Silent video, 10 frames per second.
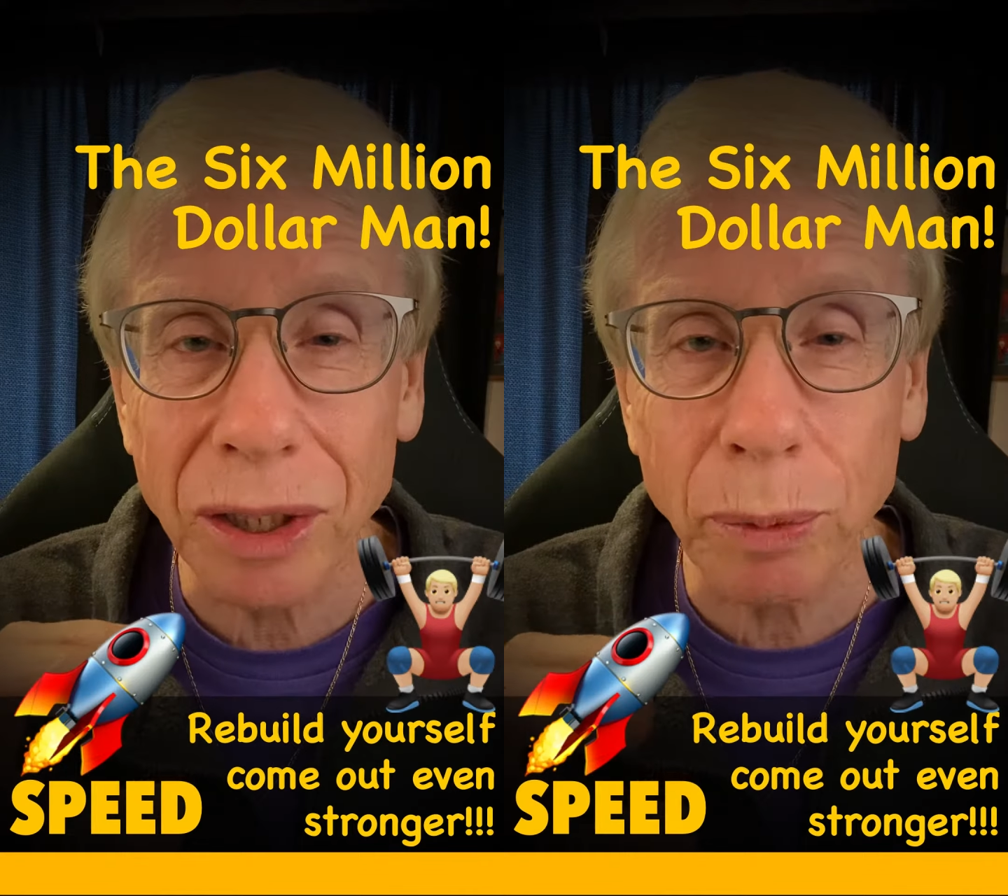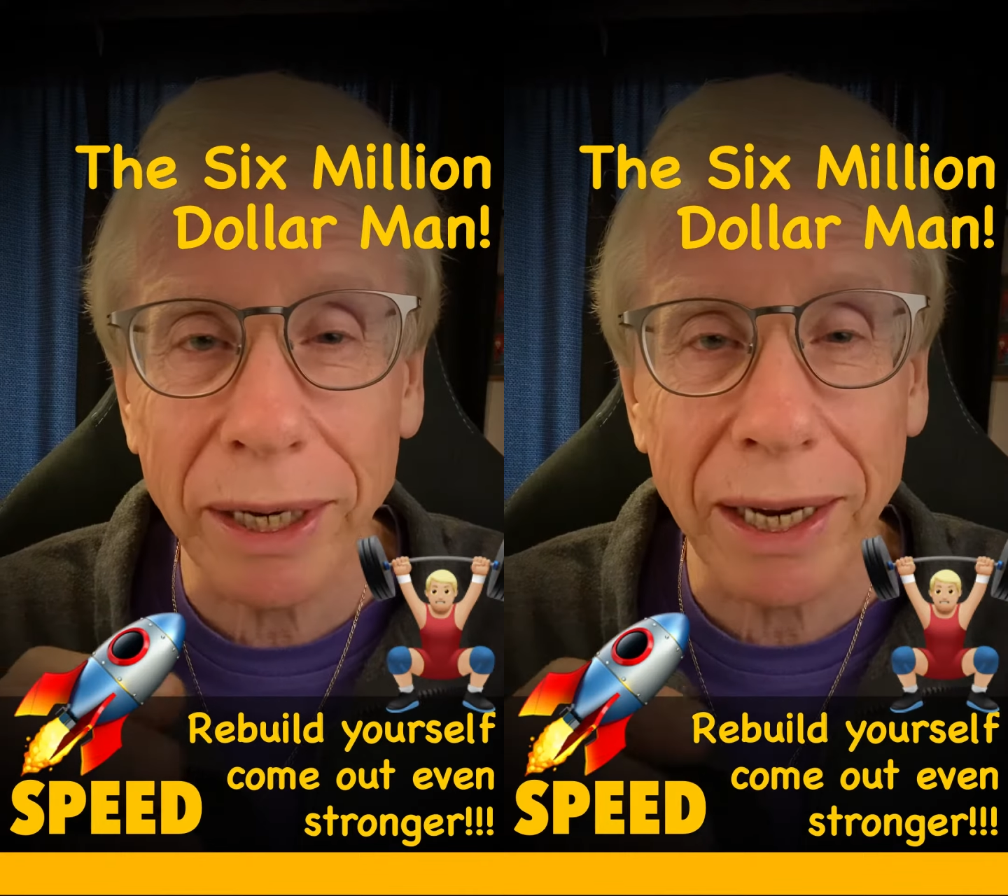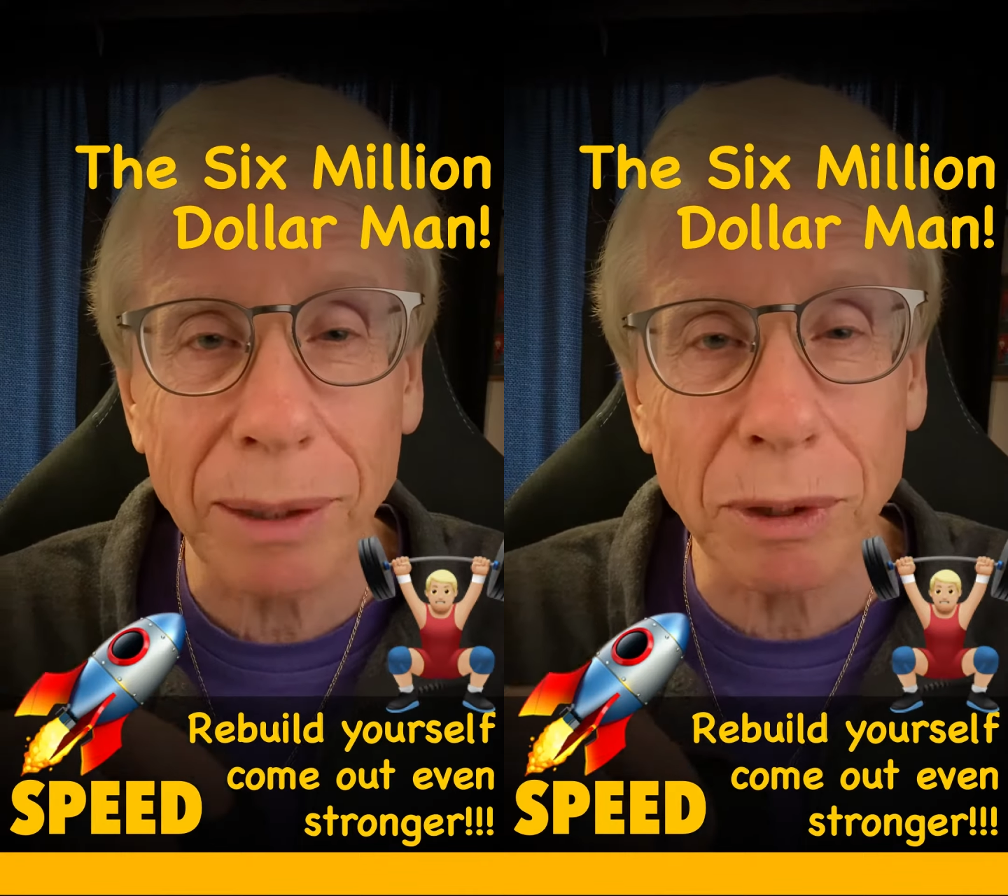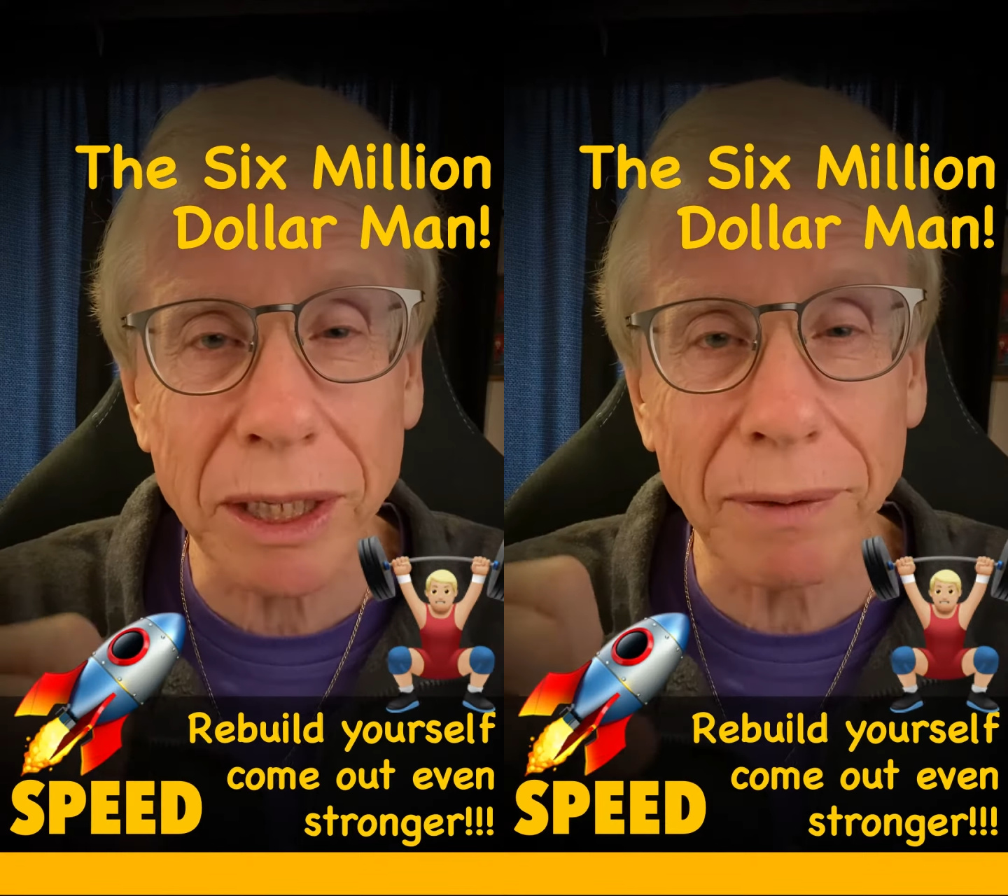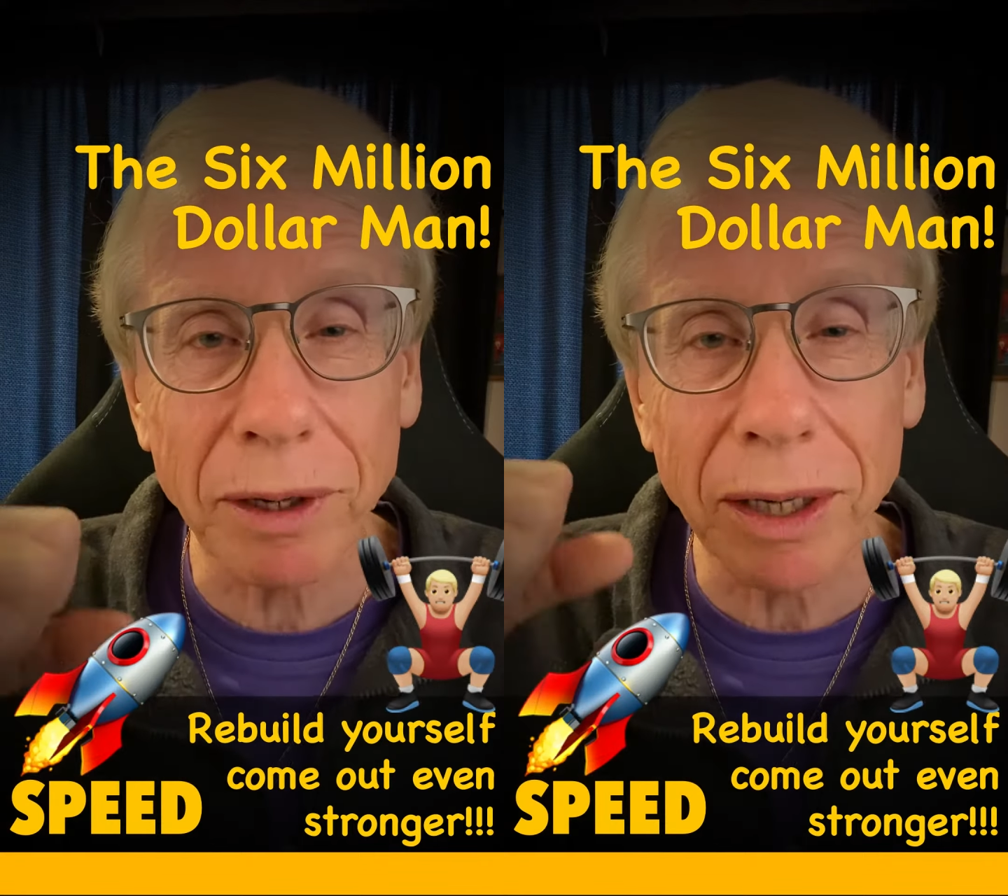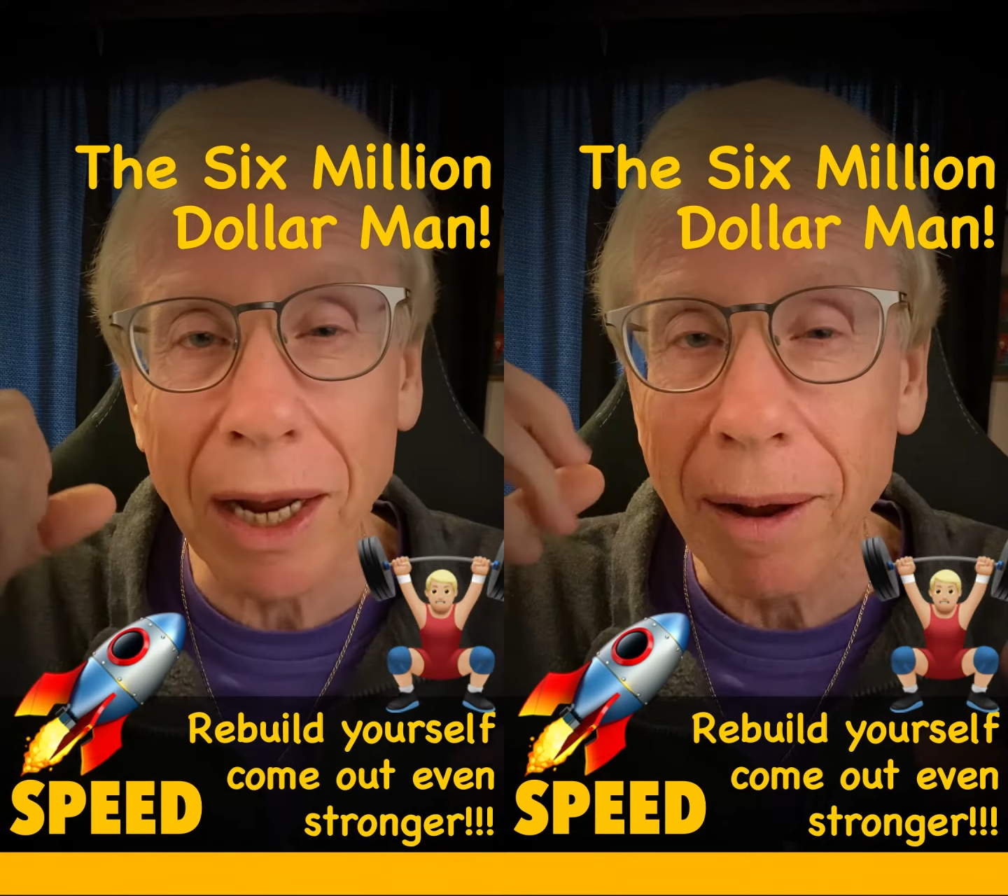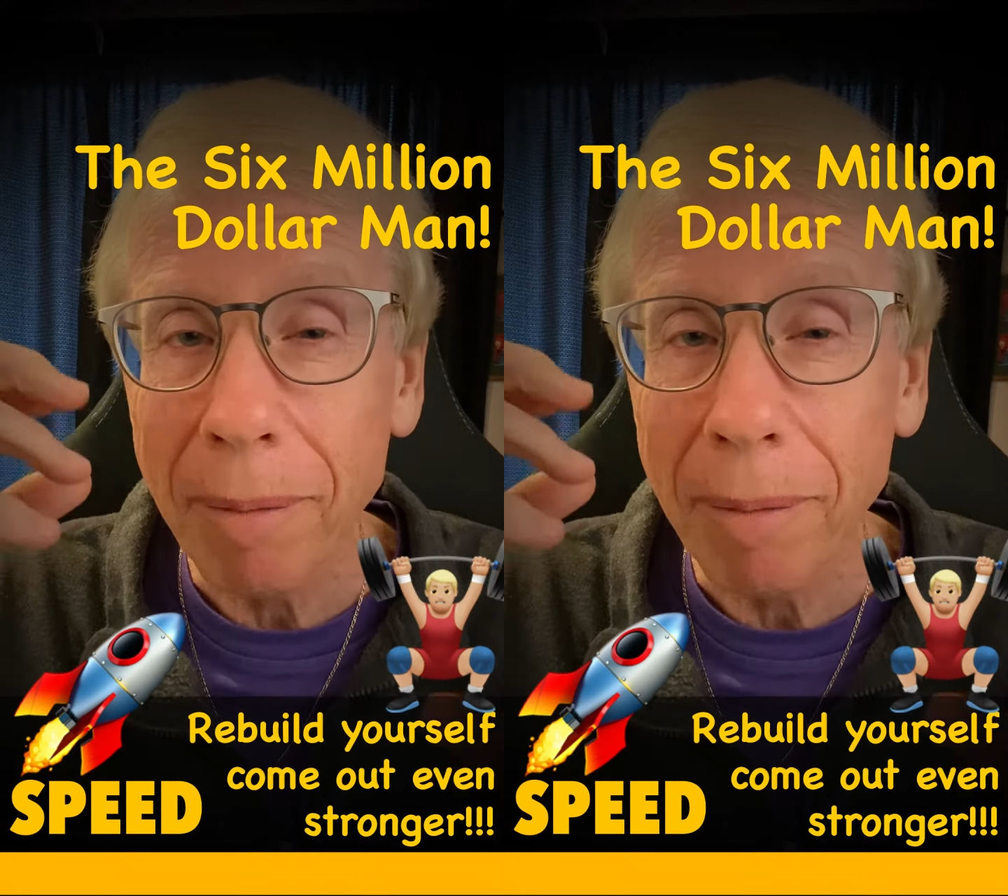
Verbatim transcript: where he was even